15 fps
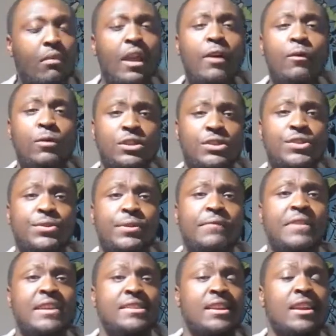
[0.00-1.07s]
I want to
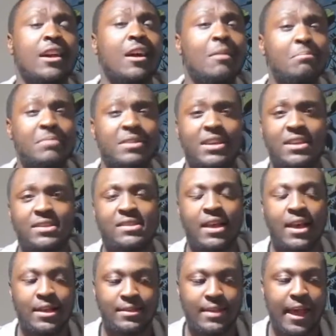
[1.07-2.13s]
invest in companies
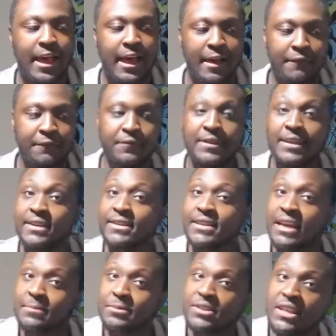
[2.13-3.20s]
that have their
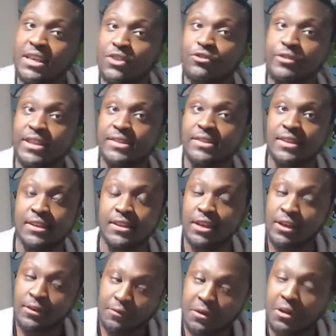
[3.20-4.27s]
debts decreasing
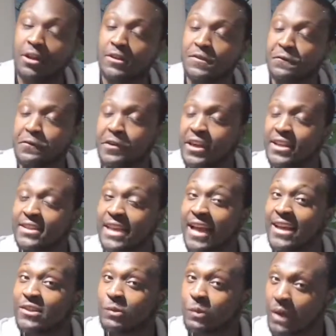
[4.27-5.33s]
for the last 3 years
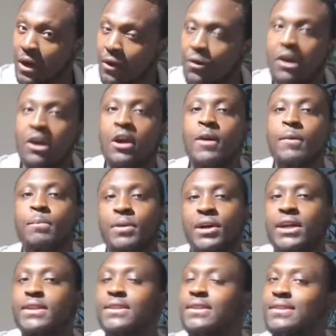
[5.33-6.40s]
as well.
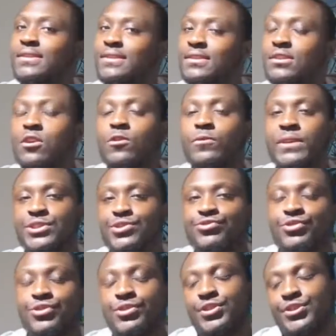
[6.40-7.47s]
But this isn't always
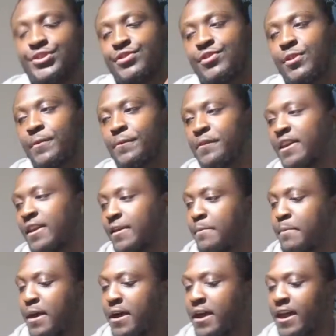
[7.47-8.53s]
true, because you've got to think
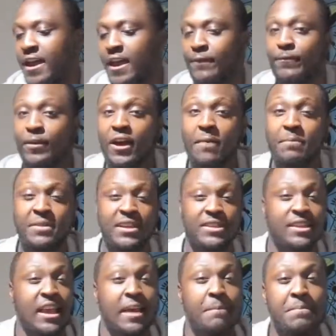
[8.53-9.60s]
about it. If a company's
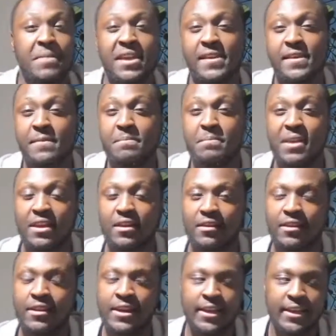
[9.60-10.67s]
getting bigger and
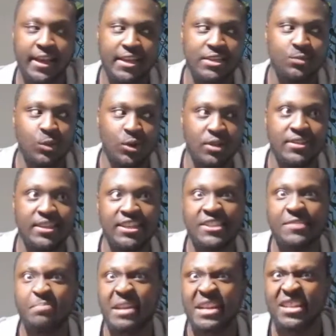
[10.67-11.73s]
bigger, guess what? Their
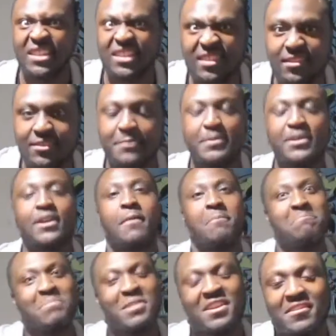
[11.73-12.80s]
spending is going to
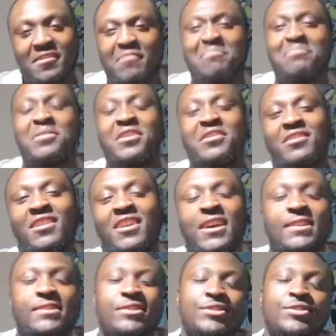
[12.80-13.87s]
become bigger and bigger.
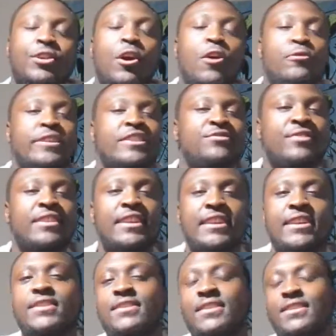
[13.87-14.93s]
So it's not always
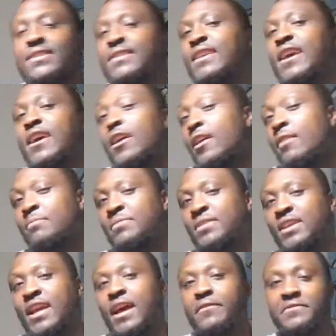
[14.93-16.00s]
realistic to get a
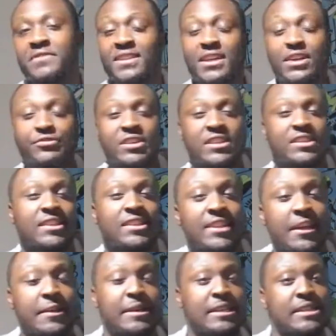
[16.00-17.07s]
company to have decrease in
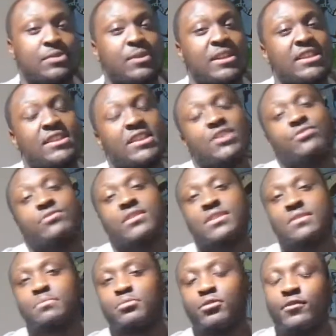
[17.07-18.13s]
debt as well as
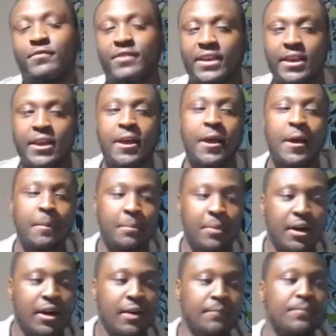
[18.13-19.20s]
increase in profit.
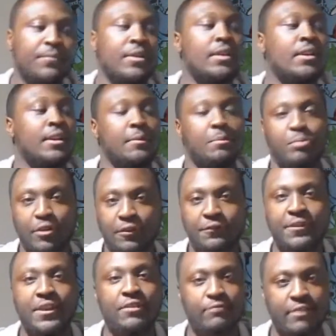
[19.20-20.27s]
But
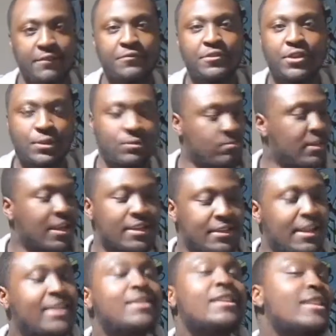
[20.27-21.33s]
profit, revenue, that's
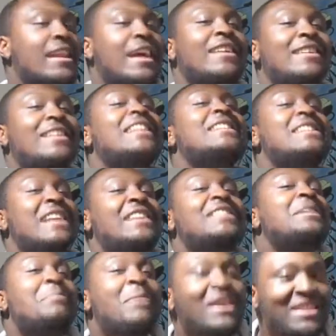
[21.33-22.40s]

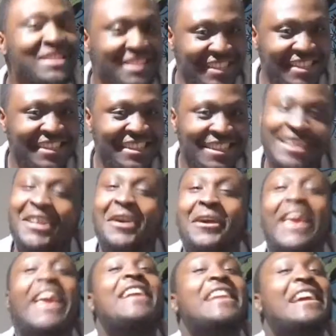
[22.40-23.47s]
a must.
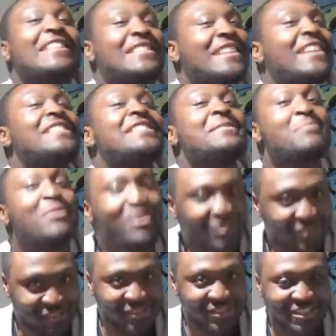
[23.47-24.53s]
Okay, that's a
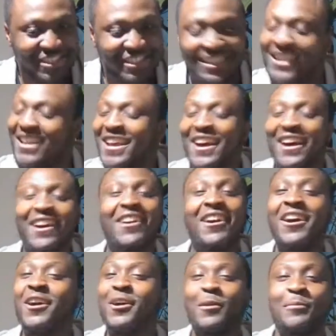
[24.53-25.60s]
must. I
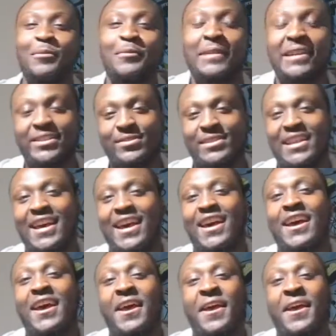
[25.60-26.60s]
can't compromise with that.